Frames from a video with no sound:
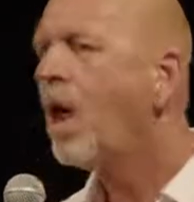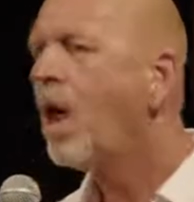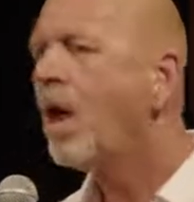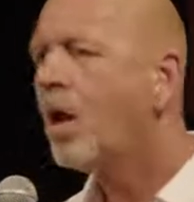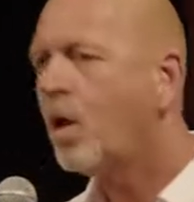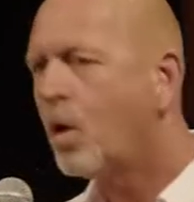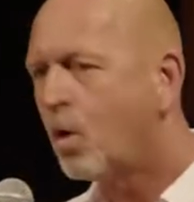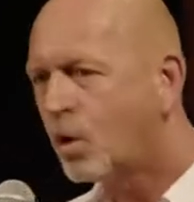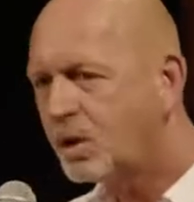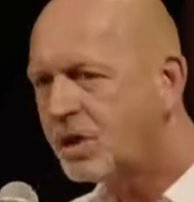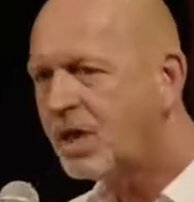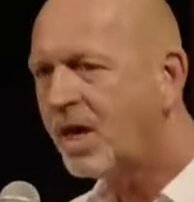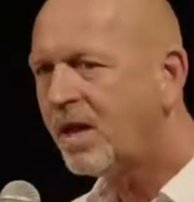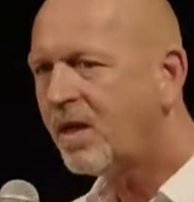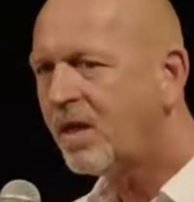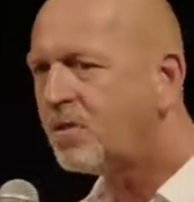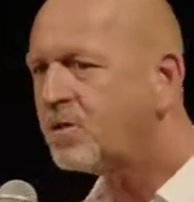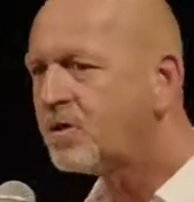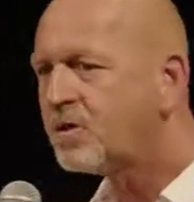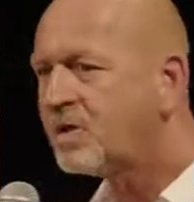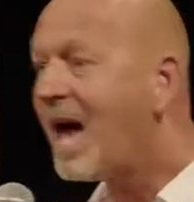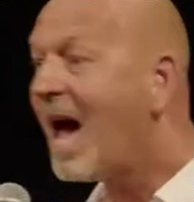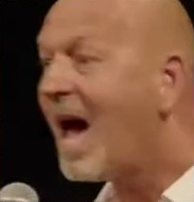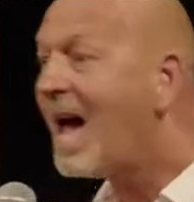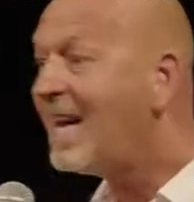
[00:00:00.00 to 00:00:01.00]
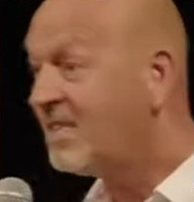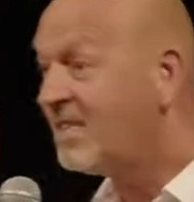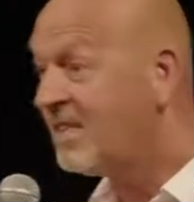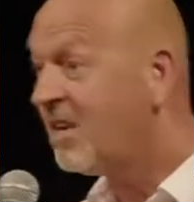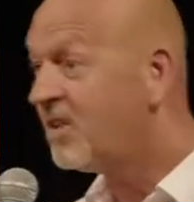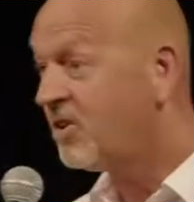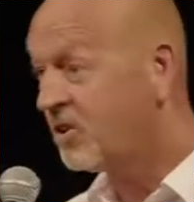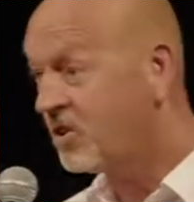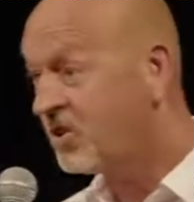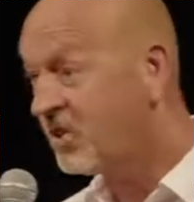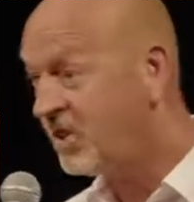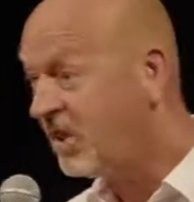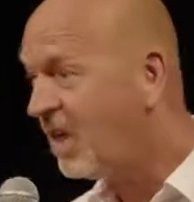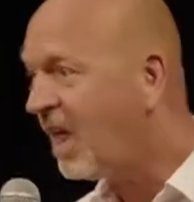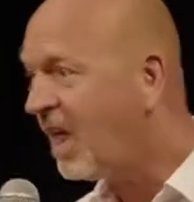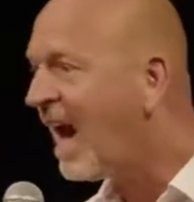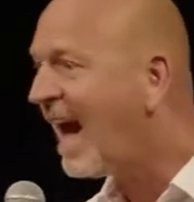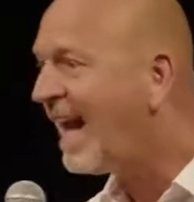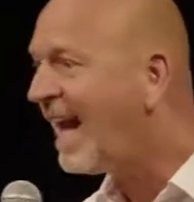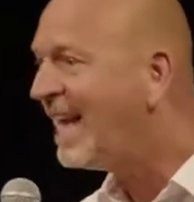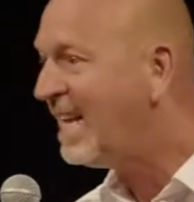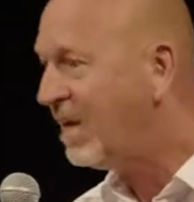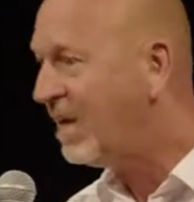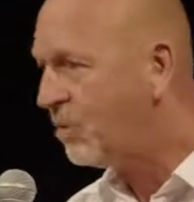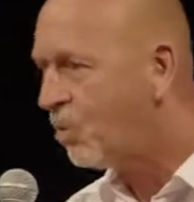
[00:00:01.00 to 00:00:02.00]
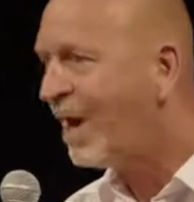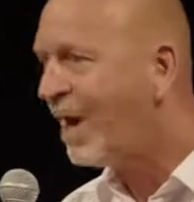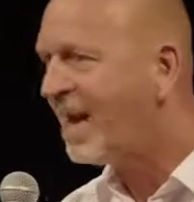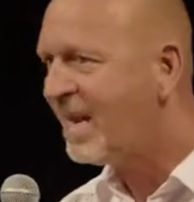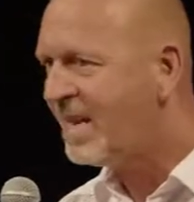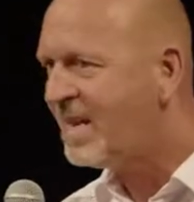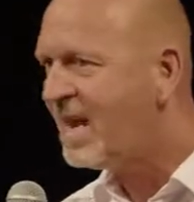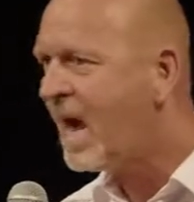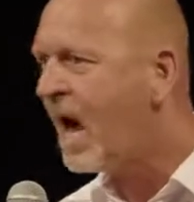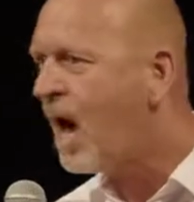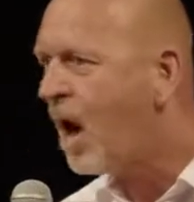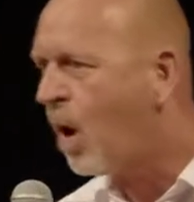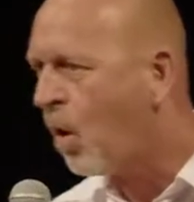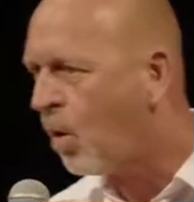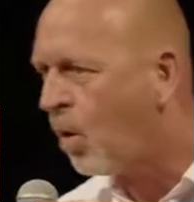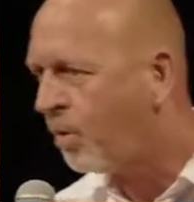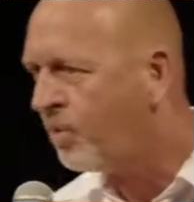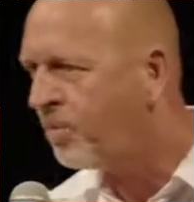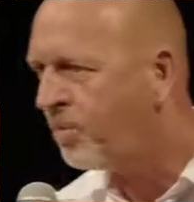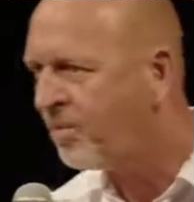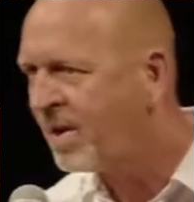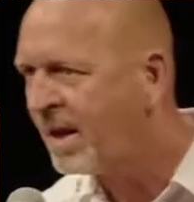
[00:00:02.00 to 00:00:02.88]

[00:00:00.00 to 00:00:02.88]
Go tell those guys that are still hiding right now.